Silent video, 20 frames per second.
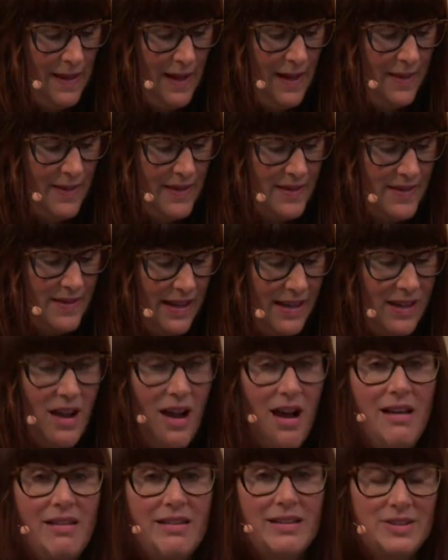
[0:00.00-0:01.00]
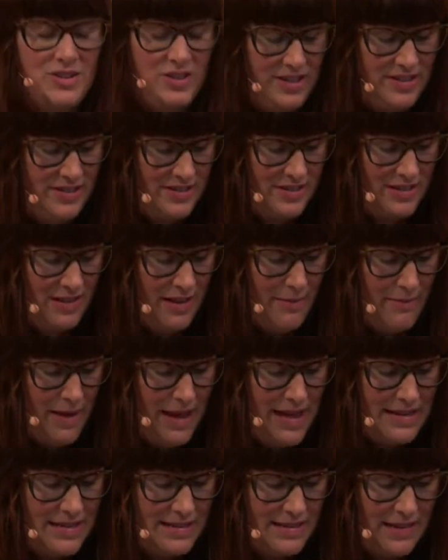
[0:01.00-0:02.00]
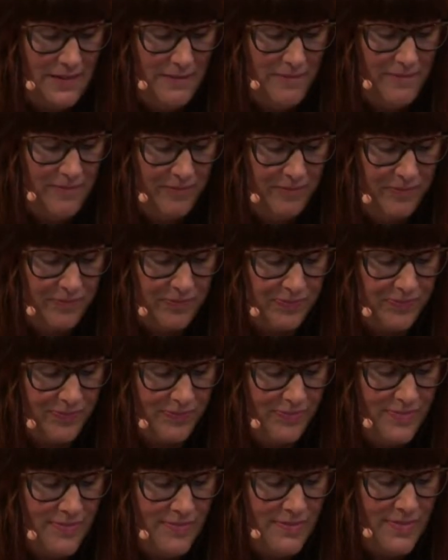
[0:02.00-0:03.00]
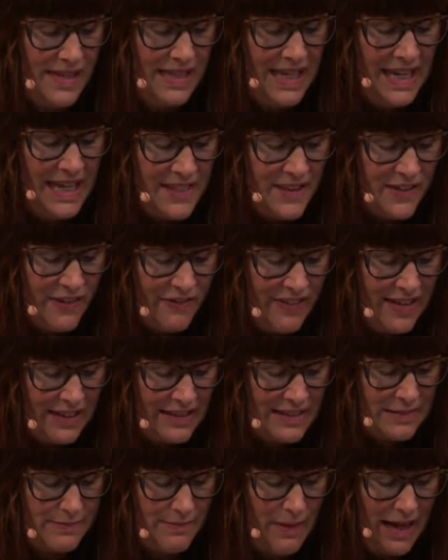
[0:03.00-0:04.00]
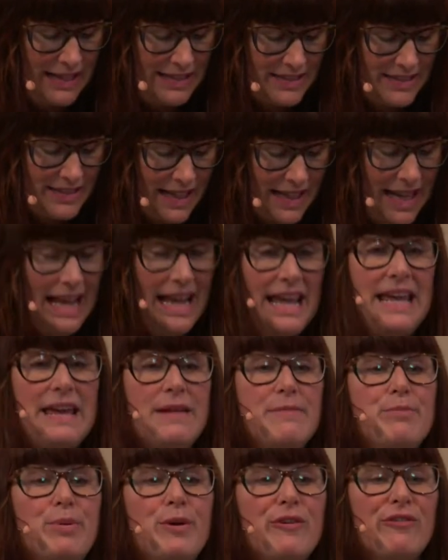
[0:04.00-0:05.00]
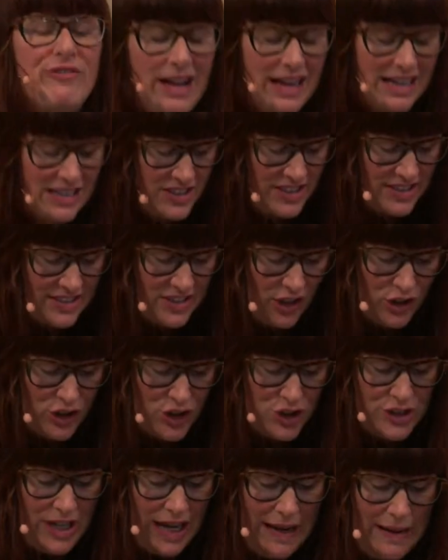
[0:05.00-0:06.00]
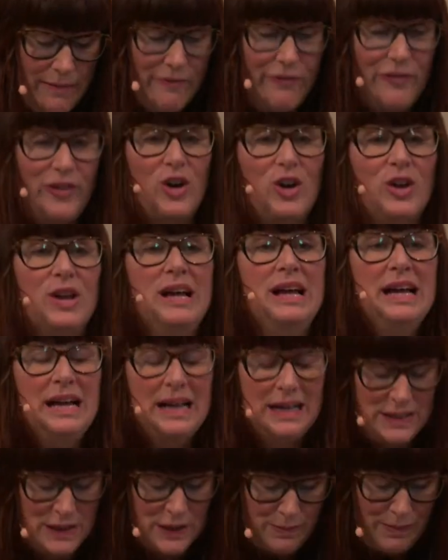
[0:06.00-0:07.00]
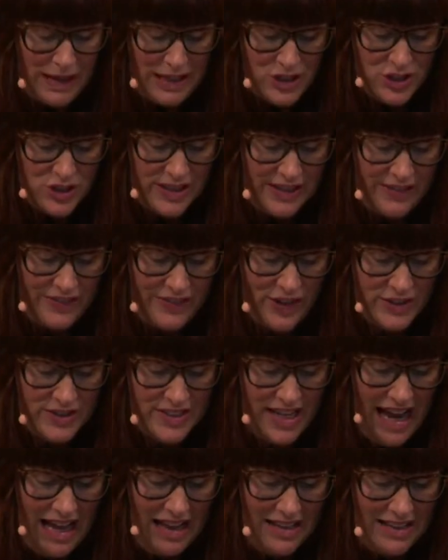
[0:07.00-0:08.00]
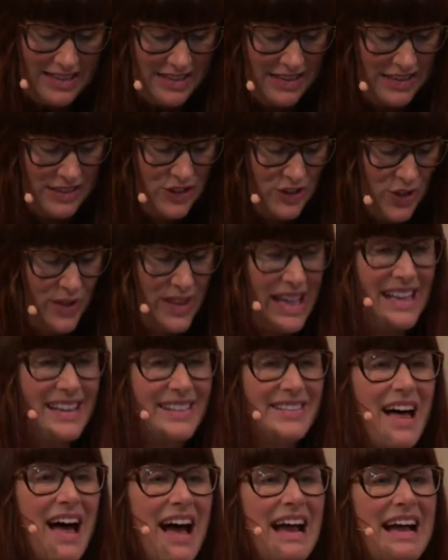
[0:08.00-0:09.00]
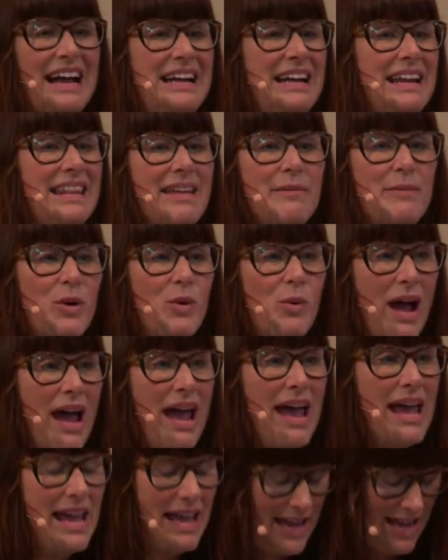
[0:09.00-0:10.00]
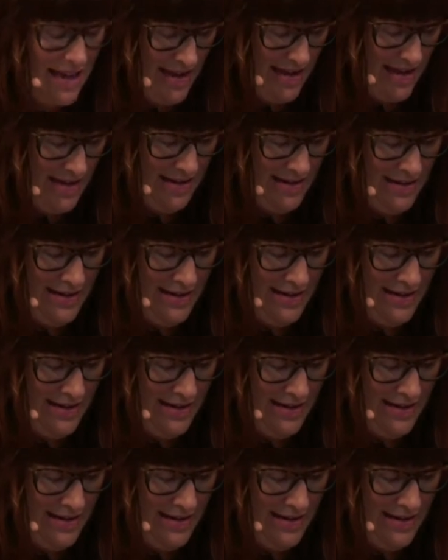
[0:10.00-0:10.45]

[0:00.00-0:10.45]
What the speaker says: And the psychologist lamented, in the fixed mindset, imperfections are shameful, especially if you're talented, so they lied them away.